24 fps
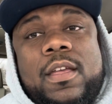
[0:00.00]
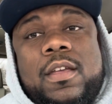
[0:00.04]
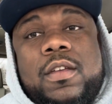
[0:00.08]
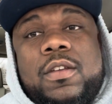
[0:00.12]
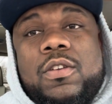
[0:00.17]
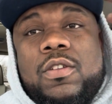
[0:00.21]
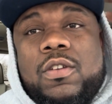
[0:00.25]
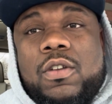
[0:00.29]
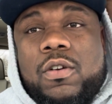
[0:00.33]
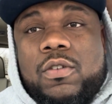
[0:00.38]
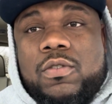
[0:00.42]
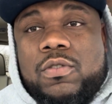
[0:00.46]

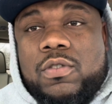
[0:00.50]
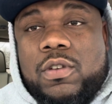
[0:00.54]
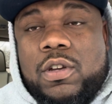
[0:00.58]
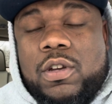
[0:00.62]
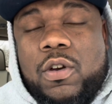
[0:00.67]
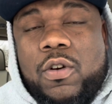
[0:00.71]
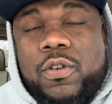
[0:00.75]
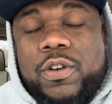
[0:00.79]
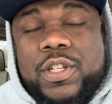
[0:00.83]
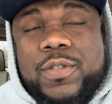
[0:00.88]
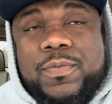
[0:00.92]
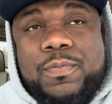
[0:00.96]
You know, you can
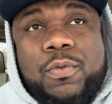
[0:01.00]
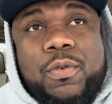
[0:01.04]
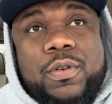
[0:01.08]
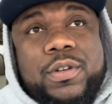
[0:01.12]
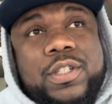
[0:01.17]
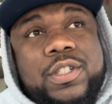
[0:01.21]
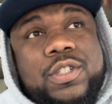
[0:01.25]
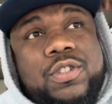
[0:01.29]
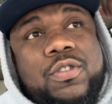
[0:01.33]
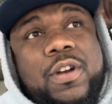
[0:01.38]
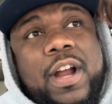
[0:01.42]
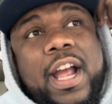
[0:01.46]
go to
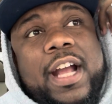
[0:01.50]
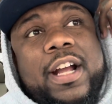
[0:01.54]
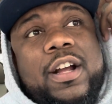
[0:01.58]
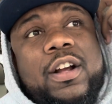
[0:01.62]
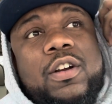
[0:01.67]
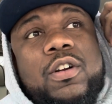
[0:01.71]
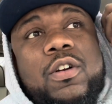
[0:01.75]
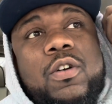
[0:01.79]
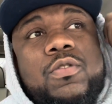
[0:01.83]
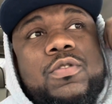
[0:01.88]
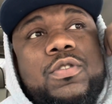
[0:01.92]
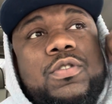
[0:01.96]
Spotrac or
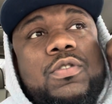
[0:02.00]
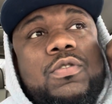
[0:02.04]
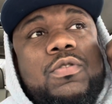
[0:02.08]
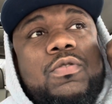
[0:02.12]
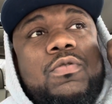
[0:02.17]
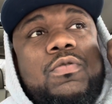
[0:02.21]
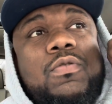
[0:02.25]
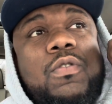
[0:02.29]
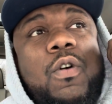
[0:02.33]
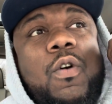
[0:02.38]
go to